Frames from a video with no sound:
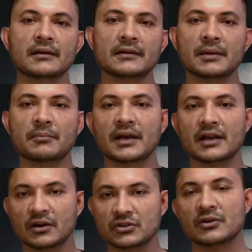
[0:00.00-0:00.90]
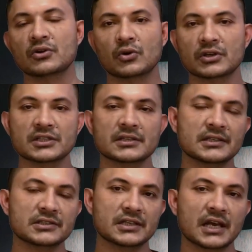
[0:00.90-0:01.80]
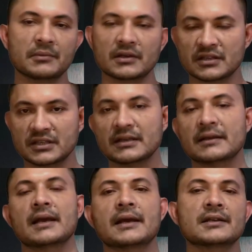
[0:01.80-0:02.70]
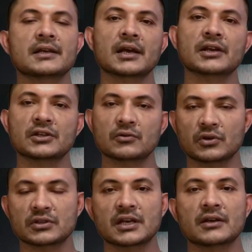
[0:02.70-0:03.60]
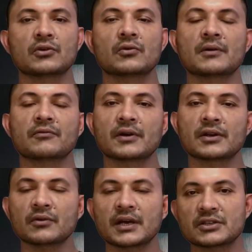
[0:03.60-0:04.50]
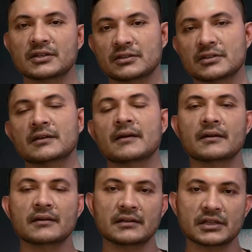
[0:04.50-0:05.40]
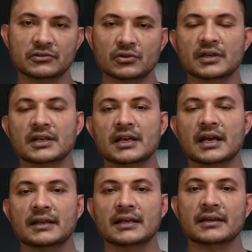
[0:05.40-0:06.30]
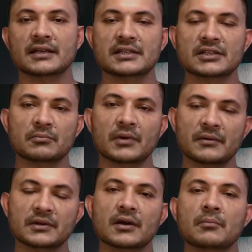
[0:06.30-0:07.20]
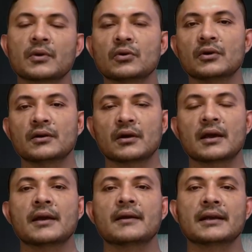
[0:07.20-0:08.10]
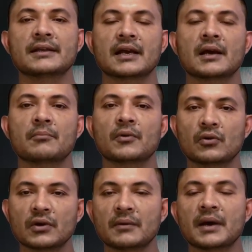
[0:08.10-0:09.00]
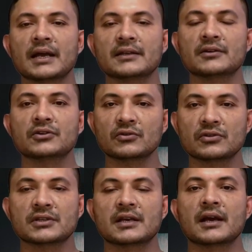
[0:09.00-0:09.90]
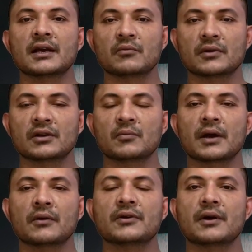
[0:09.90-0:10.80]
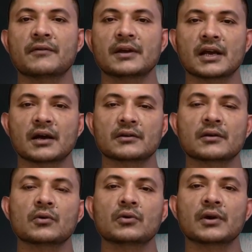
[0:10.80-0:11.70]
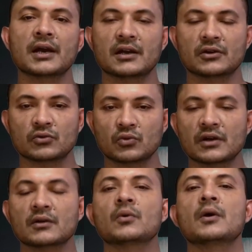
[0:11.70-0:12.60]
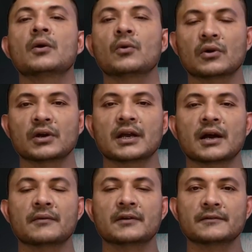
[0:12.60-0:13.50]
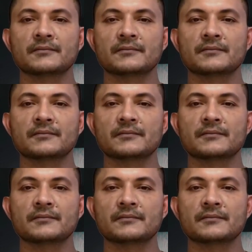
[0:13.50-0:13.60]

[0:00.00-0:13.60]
Depending on your choice in this step, the installation will take two different directions. If you indicate that this is a private computer, the setup program asks you to sign in with your Microsoft account or create a new one or a local account.